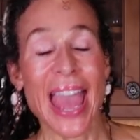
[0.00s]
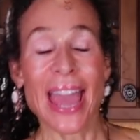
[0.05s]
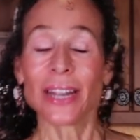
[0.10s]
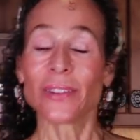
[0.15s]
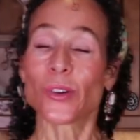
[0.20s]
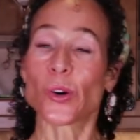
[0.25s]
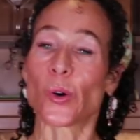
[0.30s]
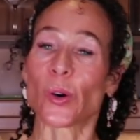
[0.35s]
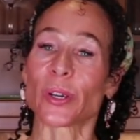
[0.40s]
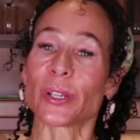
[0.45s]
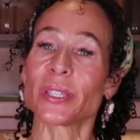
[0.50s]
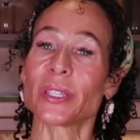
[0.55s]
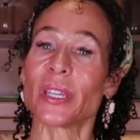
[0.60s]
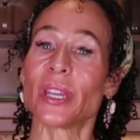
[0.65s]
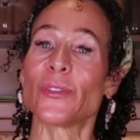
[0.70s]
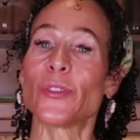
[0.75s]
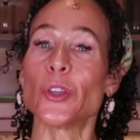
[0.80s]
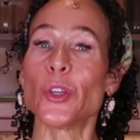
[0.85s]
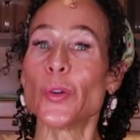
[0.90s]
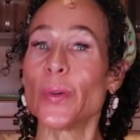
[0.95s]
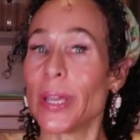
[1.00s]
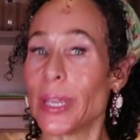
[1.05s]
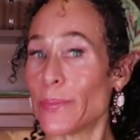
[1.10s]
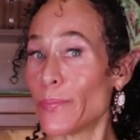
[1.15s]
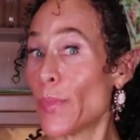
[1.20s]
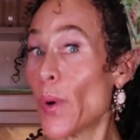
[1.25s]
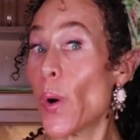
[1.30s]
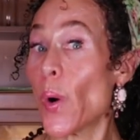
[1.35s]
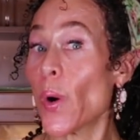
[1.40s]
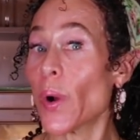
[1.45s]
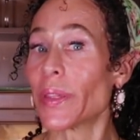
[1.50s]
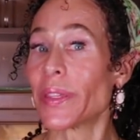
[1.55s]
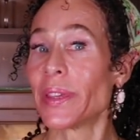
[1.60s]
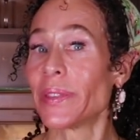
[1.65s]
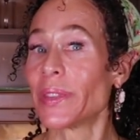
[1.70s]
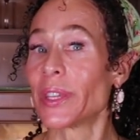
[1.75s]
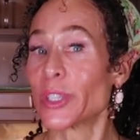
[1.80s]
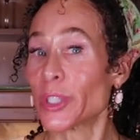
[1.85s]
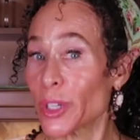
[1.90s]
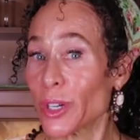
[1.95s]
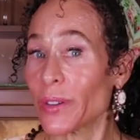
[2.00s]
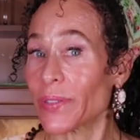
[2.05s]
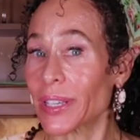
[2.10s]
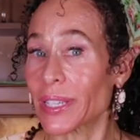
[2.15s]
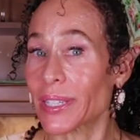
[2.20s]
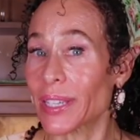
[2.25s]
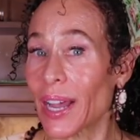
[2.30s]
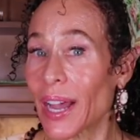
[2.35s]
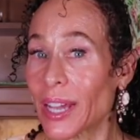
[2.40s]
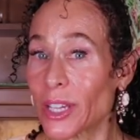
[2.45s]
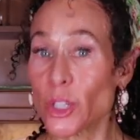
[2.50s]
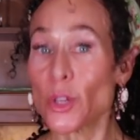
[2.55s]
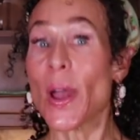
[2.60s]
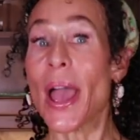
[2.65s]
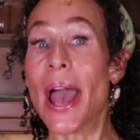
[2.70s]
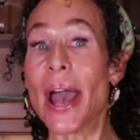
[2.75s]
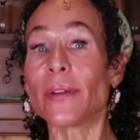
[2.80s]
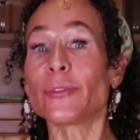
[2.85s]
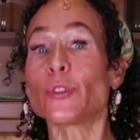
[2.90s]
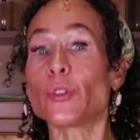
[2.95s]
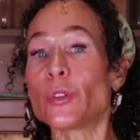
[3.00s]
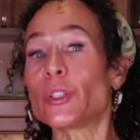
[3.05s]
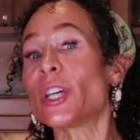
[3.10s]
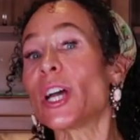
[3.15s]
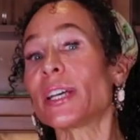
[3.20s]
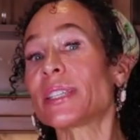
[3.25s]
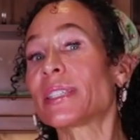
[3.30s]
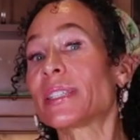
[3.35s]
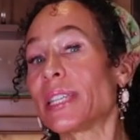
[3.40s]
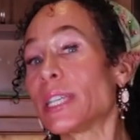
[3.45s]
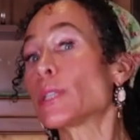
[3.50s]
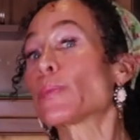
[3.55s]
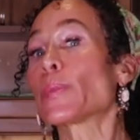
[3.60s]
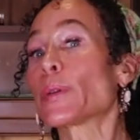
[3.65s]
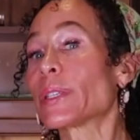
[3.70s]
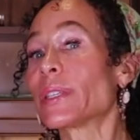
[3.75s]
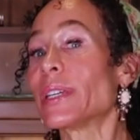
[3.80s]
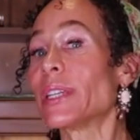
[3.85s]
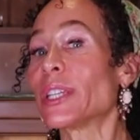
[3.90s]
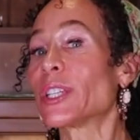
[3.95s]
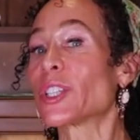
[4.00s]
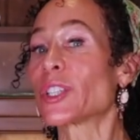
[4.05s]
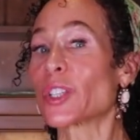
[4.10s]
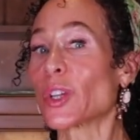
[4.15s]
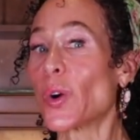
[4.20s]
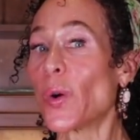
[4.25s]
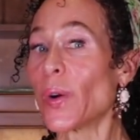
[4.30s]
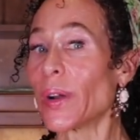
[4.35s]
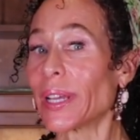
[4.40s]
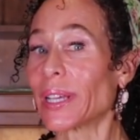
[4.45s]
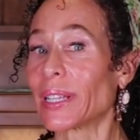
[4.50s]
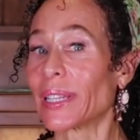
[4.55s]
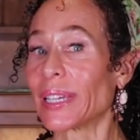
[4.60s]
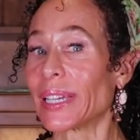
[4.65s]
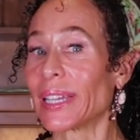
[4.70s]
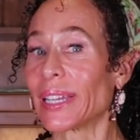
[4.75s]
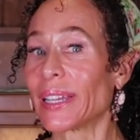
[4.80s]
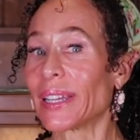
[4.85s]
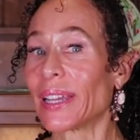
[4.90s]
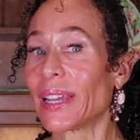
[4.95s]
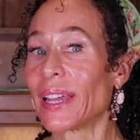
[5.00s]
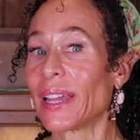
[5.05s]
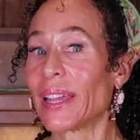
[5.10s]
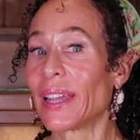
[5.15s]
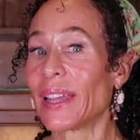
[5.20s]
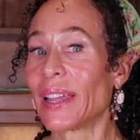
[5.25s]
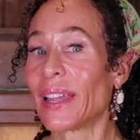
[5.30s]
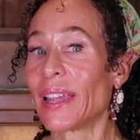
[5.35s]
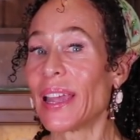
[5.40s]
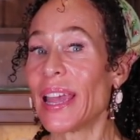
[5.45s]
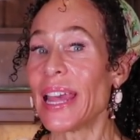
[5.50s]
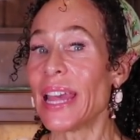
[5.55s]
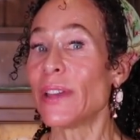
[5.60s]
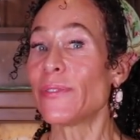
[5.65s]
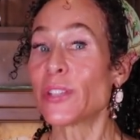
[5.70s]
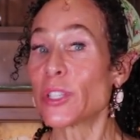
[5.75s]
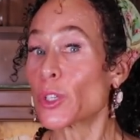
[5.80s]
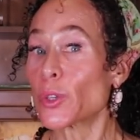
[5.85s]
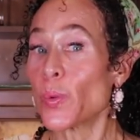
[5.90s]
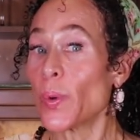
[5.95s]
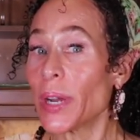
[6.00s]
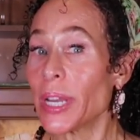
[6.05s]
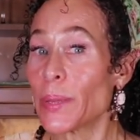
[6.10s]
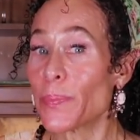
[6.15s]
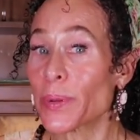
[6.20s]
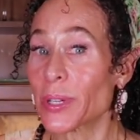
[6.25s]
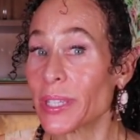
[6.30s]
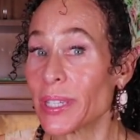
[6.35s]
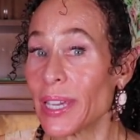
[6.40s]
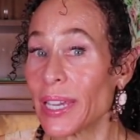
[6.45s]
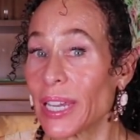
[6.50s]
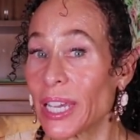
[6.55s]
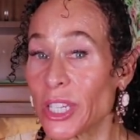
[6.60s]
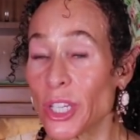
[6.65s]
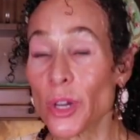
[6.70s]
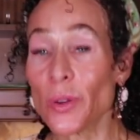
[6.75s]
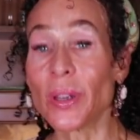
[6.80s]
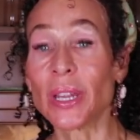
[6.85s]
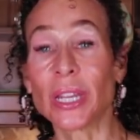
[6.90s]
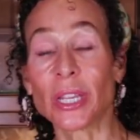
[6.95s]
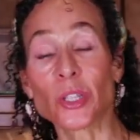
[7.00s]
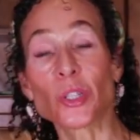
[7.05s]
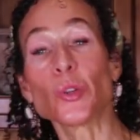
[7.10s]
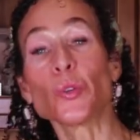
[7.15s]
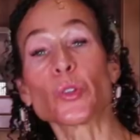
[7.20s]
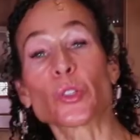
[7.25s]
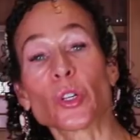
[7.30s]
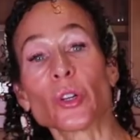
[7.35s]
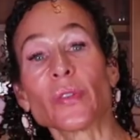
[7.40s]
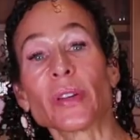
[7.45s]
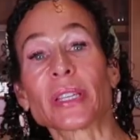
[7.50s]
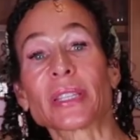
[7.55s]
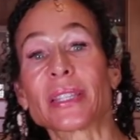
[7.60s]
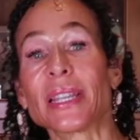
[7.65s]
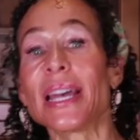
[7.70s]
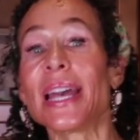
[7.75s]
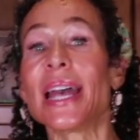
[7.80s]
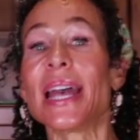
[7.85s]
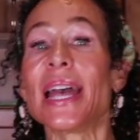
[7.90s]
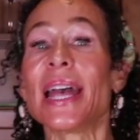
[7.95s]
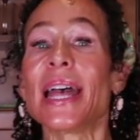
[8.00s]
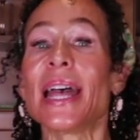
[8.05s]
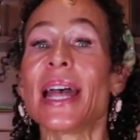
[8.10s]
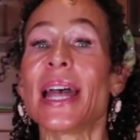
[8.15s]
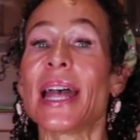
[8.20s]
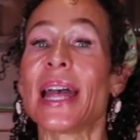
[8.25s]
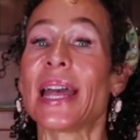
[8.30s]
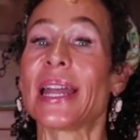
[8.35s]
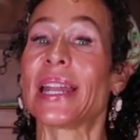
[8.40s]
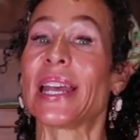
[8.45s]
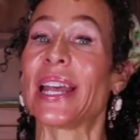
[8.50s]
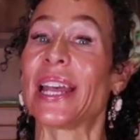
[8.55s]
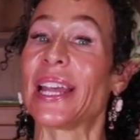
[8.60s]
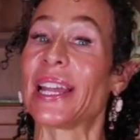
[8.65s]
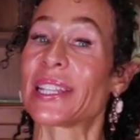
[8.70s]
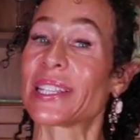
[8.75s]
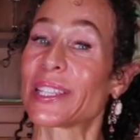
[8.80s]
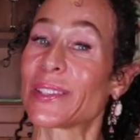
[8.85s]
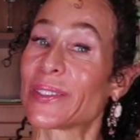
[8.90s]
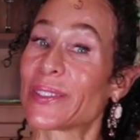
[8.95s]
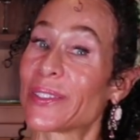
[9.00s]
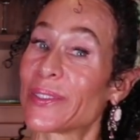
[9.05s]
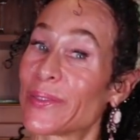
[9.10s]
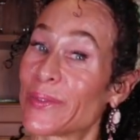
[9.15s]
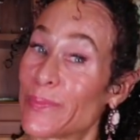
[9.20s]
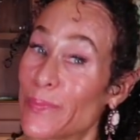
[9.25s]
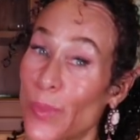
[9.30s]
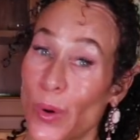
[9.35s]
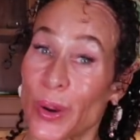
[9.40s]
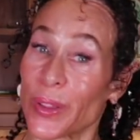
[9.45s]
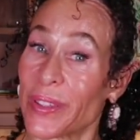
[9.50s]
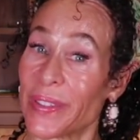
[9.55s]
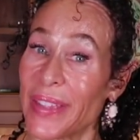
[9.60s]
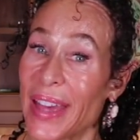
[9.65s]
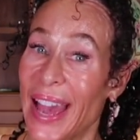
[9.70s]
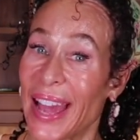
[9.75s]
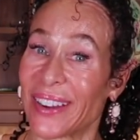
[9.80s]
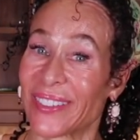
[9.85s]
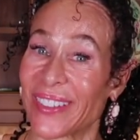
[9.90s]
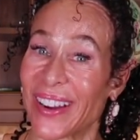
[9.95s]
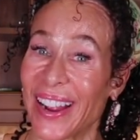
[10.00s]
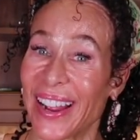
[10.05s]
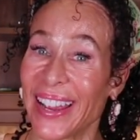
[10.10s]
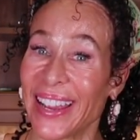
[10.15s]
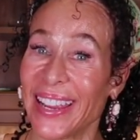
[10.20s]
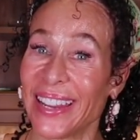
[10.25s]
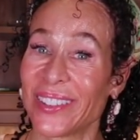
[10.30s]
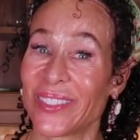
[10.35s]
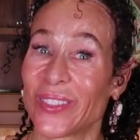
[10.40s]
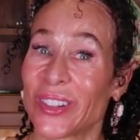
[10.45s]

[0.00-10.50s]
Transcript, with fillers: And of course, if you eat more than the serving size, you have to adjust these percentages accordingly. If it's 20% and you're eating two servings, then it's more than that, right?